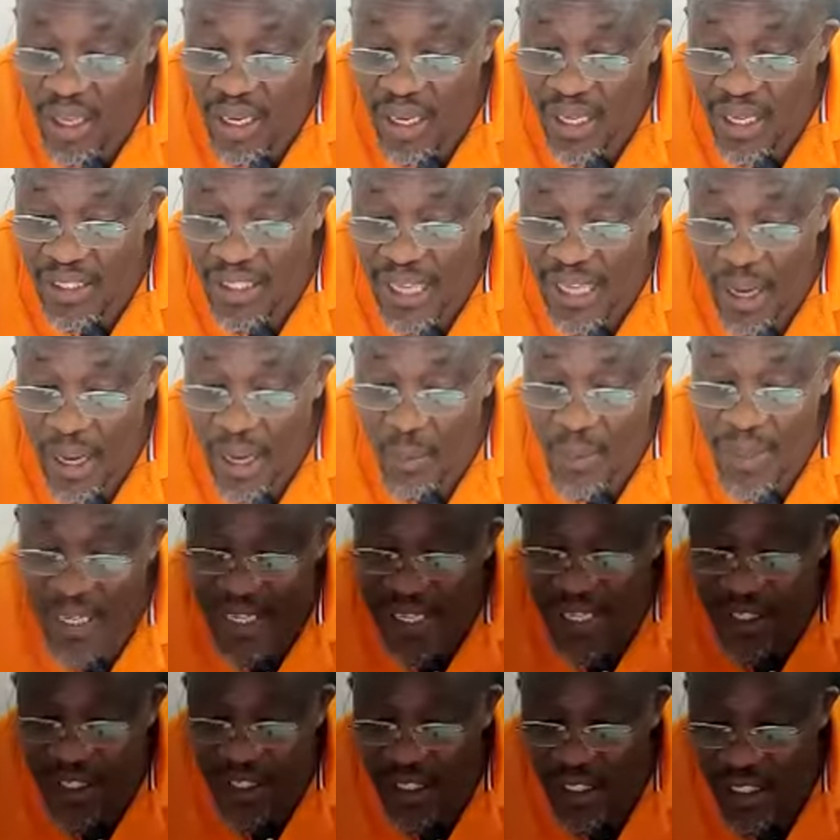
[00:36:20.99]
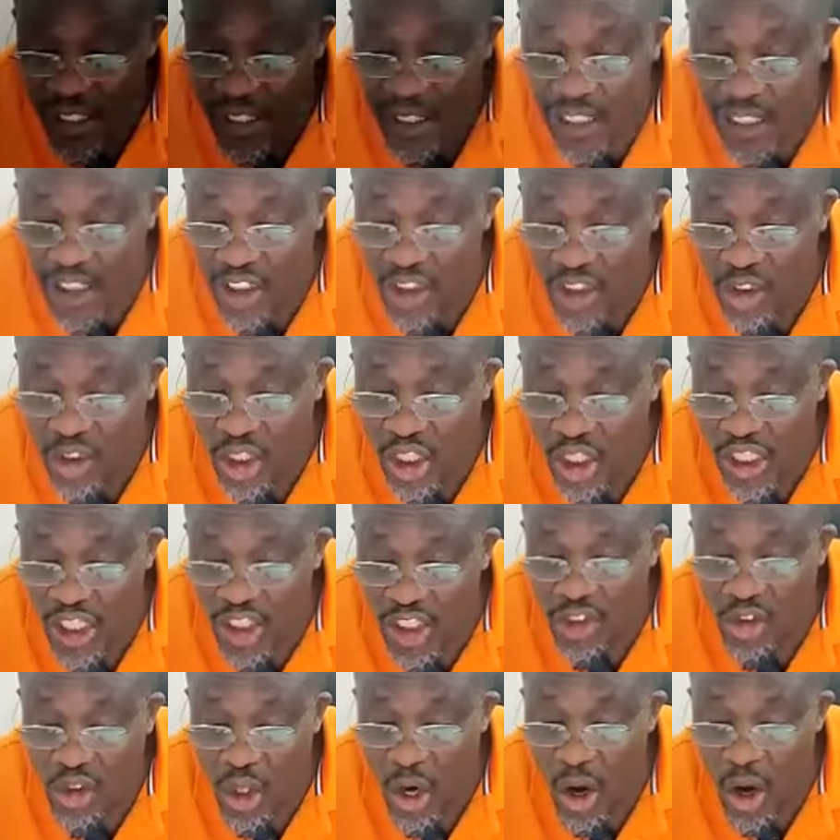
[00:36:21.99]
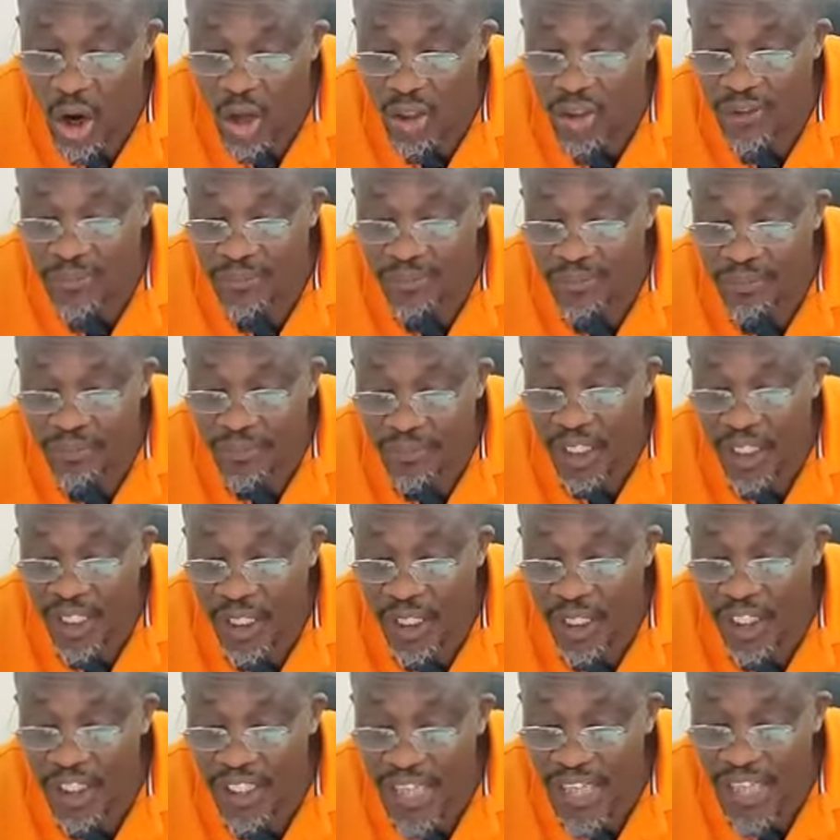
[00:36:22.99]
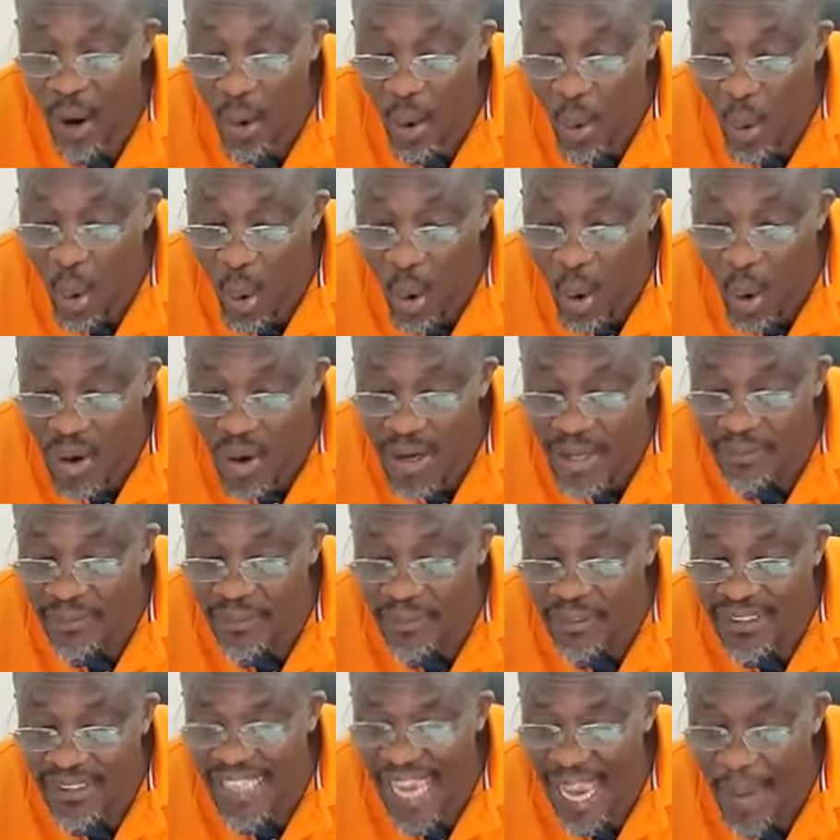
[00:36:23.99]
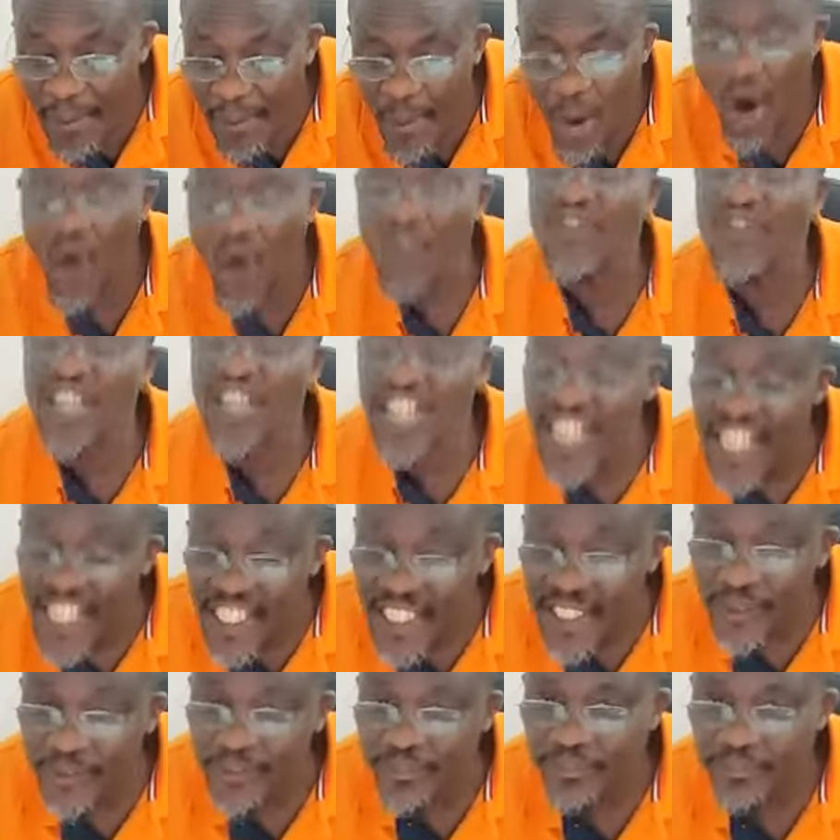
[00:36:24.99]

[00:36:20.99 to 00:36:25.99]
They'll be ignored in their own time of need.